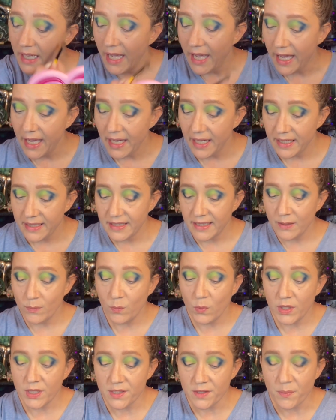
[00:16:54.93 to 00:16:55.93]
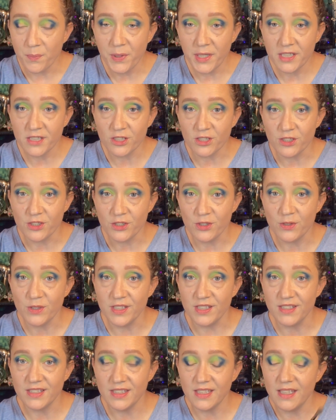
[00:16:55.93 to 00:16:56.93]
and in one of the pictures you
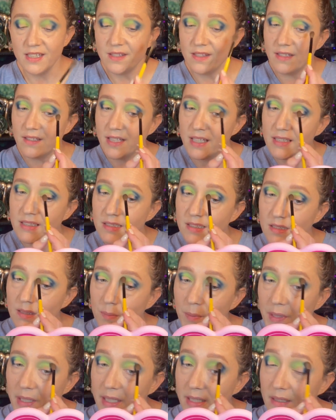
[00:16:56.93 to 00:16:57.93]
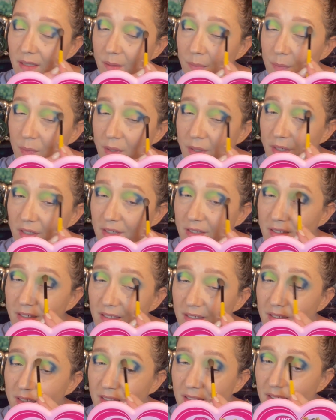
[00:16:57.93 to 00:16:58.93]
can see the license plate number
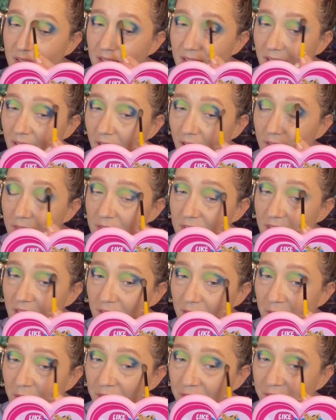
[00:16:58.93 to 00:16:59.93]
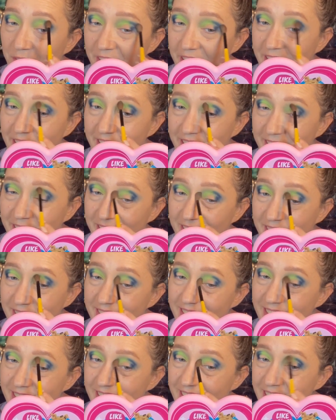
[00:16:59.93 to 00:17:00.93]
of the other vehicle.
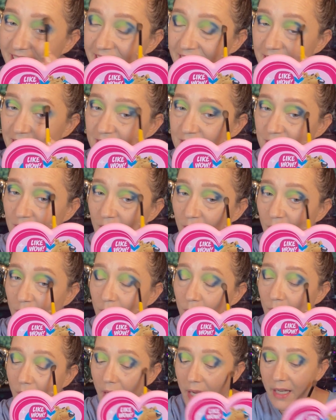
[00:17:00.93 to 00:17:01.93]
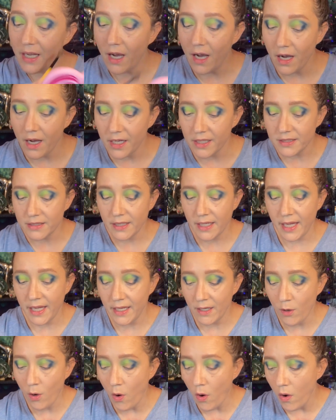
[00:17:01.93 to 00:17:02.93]
So I got a
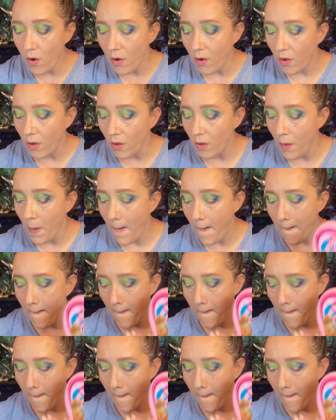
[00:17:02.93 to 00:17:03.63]
call.